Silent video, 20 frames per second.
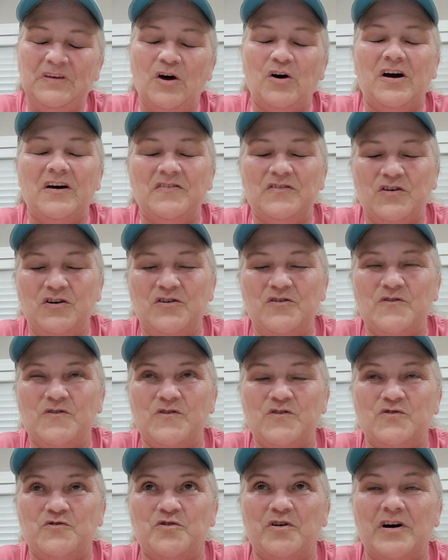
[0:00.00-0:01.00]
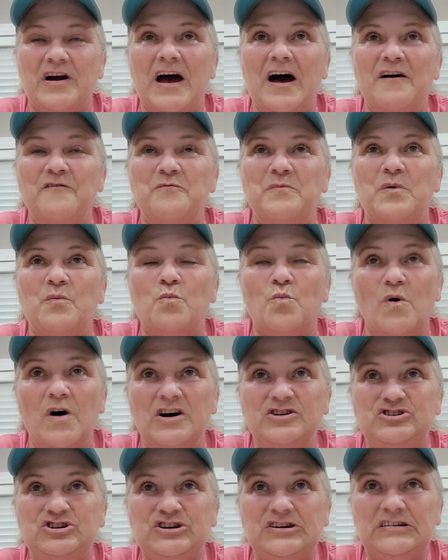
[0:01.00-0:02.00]
okay, so here's the story. I've been
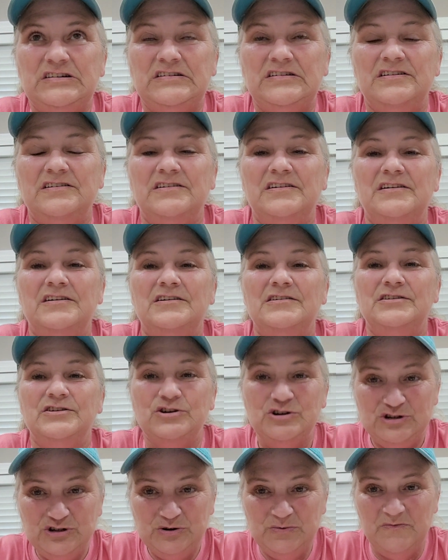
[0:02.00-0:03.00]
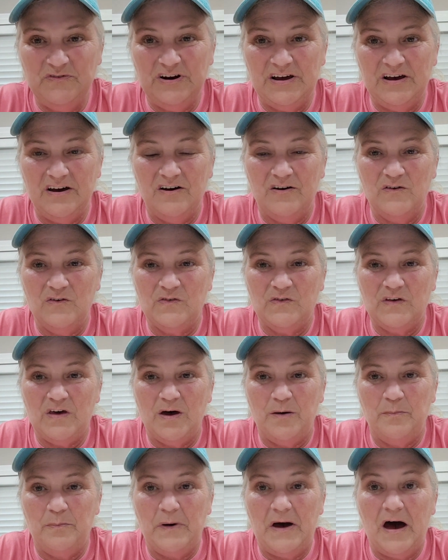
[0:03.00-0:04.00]
watching YouTube videos
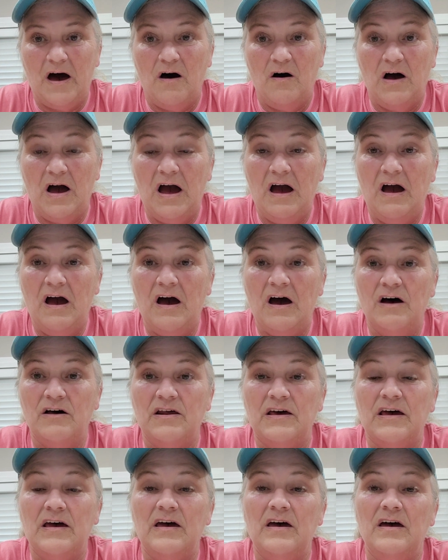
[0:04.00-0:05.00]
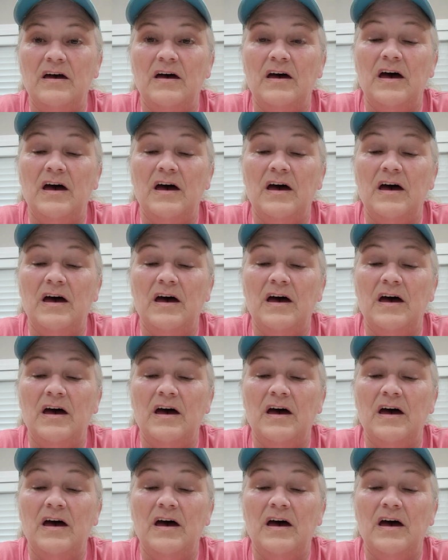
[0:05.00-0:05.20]
about how to